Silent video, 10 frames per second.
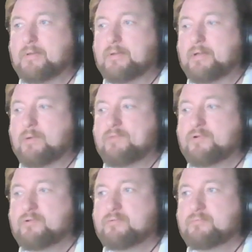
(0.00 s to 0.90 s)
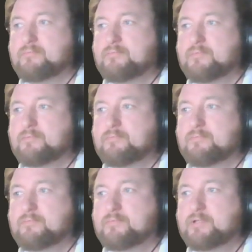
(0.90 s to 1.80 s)
However,
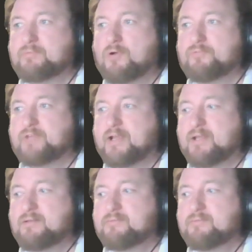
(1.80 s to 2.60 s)
this pawn's hanging.